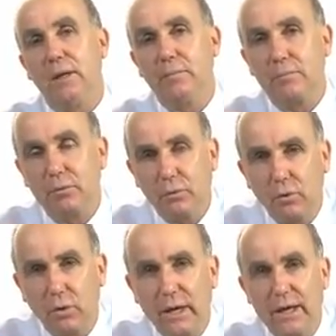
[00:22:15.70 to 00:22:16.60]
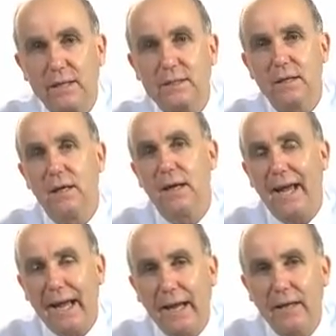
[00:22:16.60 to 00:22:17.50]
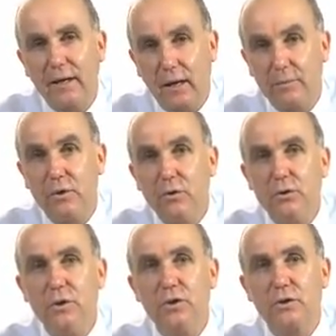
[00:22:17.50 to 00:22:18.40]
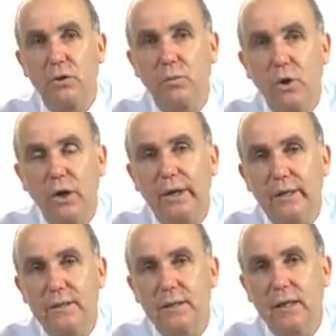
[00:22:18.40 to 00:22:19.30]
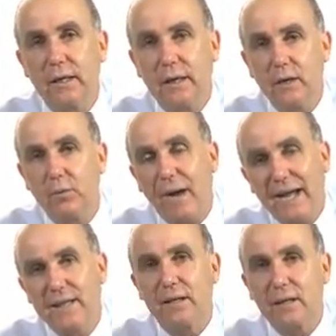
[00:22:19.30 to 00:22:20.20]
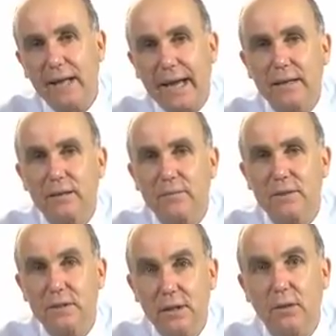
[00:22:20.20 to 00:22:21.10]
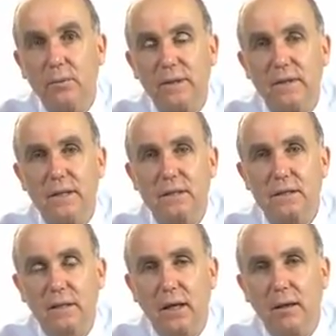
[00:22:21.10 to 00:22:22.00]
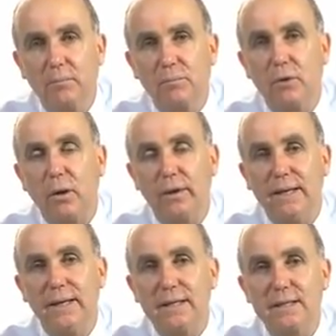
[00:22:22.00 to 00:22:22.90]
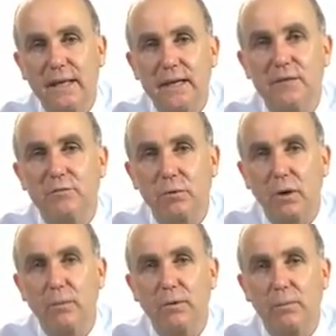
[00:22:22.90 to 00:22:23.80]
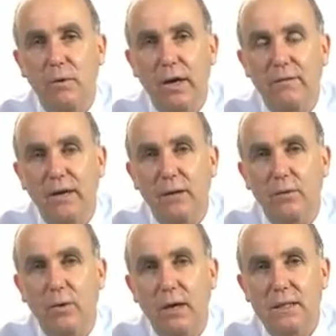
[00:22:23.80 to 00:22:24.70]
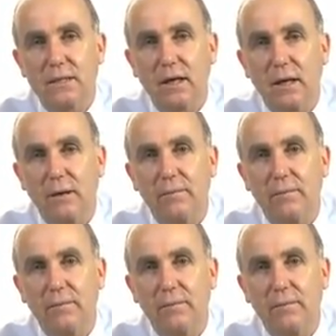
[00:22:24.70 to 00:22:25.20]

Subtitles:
employers and unions or workers in a way that allowed them to deal with this incentive problem that might have otherwise